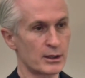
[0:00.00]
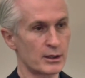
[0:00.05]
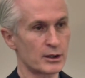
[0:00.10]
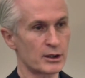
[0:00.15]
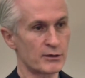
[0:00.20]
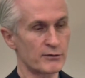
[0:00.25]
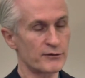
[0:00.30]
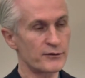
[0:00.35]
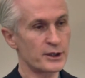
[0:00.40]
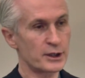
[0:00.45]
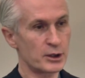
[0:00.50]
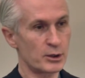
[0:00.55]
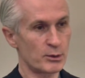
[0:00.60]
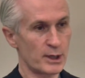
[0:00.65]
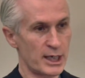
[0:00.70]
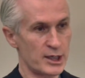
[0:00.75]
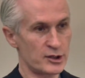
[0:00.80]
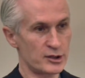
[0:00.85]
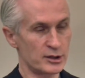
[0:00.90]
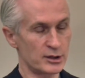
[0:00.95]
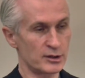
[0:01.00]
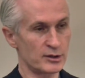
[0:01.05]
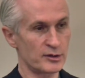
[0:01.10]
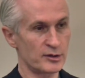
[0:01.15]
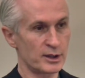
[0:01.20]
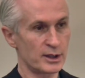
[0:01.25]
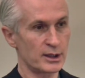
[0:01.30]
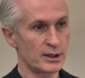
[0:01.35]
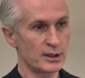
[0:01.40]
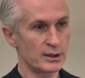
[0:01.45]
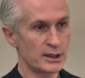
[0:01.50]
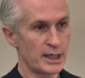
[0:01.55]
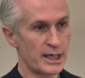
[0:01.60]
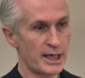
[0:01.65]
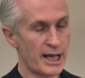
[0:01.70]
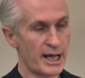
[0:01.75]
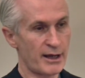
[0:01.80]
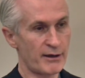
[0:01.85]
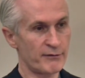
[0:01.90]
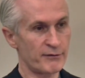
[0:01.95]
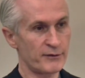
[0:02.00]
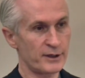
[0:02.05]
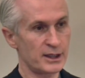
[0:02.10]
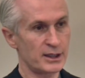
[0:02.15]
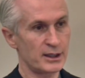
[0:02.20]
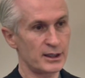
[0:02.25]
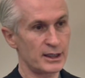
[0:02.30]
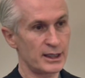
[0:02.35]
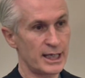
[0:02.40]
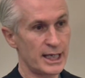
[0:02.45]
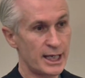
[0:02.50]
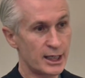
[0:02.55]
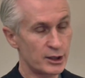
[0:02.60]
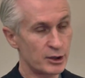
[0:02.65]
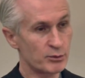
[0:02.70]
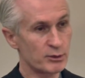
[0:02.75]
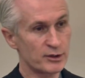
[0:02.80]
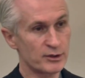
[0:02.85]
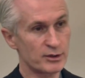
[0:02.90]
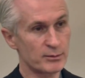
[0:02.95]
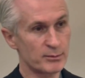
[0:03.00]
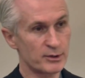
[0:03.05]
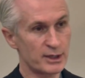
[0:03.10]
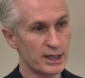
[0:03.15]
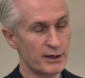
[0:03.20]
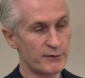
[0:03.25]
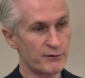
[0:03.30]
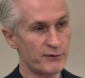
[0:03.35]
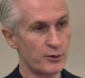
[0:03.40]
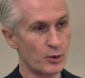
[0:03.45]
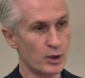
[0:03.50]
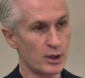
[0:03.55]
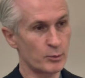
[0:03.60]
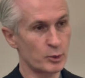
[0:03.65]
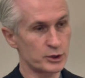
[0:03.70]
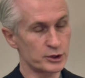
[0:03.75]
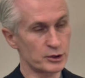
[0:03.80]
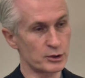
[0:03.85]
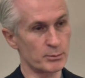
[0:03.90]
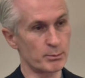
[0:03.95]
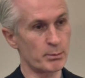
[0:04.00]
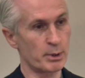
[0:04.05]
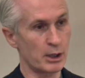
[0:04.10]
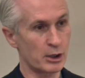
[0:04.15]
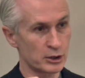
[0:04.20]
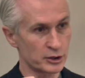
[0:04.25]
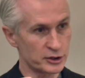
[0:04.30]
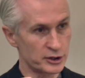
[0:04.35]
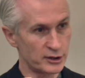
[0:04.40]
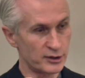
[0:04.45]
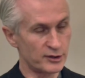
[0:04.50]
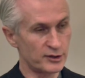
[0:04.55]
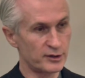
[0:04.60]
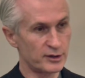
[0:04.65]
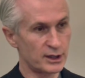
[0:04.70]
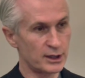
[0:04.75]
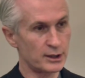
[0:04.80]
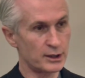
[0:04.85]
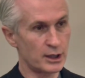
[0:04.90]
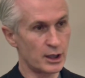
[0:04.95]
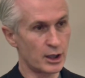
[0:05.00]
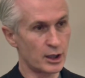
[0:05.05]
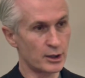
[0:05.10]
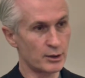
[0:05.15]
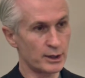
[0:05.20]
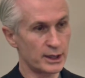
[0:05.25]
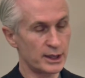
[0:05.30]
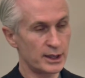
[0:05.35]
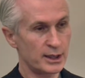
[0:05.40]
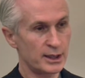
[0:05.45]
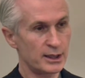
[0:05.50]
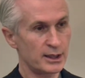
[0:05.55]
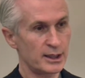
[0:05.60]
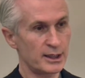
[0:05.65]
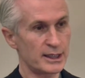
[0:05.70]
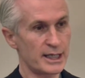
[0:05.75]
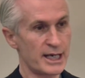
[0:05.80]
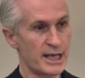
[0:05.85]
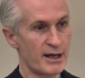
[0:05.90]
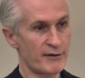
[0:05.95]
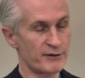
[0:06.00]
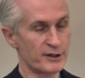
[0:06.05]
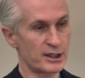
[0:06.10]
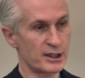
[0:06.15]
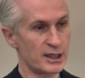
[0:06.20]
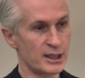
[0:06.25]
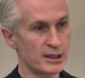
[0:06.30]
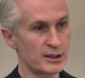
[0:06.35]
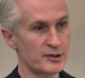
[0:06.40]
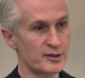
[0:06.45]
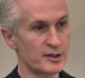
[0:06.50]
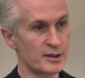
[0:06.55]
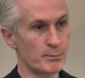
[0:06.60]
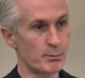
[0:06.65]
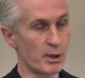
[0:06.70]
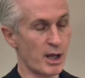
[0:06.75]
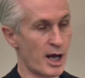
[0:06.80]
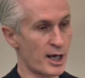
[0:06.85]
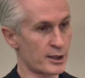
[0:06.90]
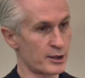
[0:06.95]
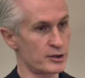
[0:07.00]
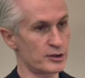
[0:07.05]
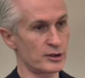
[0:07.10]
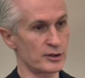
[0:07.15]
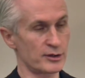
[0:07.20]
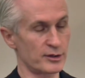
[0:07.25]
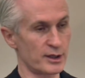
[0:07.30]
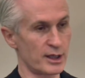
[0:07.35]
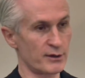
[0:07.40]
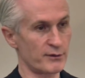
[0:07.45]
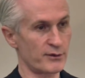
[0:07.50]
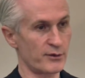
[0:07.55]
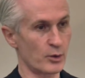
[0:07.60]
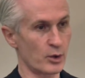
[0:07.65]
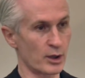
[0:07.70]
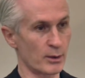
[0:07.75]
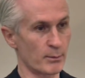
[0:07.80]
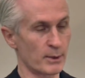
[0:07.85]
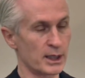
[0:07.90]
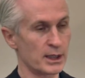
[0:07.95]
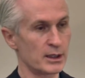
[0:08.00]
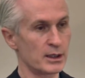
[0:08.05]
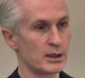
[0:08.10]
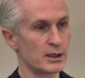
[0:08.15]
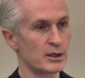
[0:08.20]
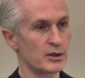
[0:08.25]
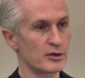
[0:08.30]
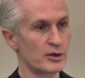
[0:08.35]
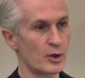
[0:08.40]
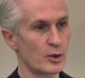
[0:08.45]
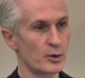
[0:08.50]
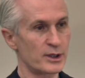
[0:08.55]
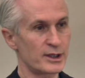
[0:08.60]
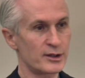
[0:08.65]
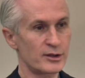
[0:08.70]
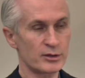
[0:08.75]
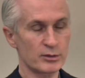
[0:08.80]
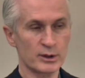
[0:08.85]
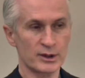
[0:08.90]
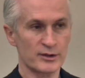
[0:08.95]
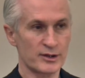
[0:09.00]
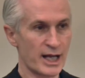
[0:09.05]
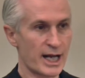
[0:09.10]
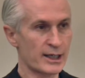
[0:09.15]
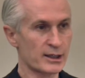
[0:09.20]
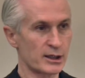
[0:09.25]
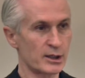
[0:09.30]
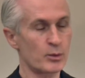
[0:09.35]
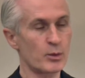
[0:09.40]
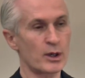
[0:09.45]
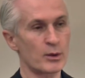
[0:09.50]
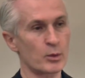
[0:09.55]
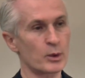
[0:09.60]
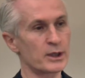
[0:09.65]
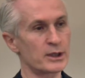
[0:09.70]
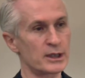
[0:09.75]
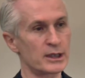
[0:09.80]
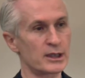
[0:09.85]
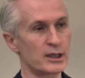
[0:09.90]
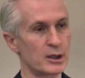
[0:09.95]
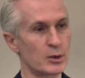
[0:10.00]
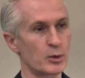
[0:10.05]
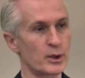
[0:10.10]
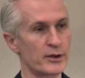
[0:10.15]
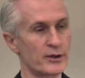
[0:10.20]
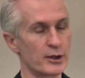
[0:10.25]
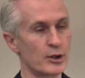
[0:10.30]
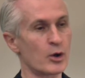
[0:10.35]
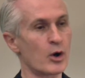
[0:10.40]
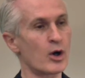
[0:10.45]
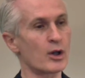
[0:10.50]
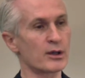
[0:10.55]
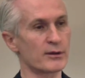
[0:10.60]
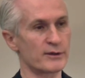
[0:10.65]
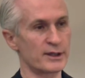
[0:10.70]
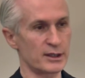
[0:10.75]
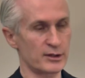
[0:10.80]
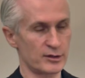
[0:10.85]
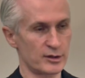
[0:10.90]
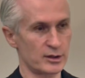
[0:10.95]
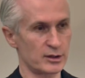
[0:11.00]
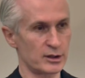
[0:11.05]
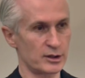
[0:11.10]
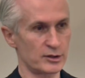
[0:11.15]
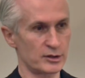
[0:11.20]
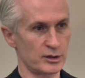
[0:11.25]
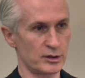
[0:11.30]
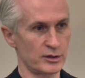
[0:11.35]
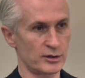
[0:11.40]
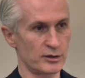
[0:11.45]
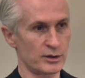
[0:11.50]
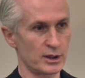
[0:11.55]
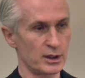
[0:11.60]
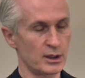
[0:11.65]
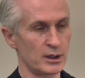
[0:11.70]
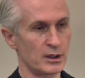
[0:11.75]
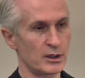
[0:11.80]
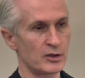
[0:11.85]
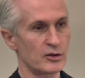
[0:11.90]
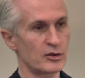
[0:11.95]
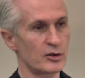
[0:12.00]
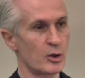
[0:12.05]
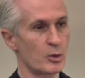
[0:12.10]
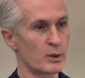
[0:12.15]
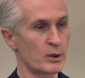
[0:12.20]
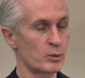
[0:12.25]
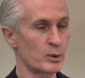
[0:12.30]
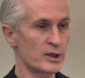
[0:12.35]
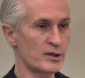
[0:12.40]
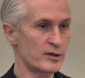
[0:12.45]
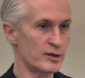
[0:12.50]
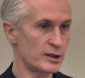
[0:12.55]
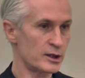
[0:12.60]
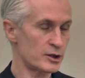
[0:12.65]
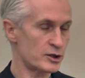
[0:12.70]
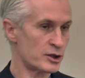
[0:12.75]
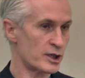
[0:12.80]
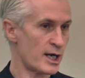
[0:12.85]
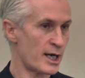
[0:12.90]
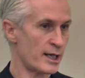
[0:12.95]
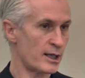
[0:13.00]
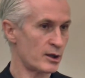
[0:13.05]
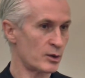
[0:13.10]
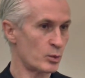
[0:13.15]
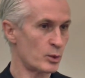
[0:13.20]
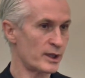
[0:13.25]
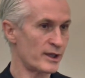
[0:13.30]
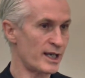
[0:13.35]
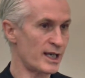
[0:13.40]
configurations. They have aneurysms that form, which are bulges in the artery, and they have kinks and blockages that form. So these are exactly what we're dealing with in all of these conditions. So when we see a child with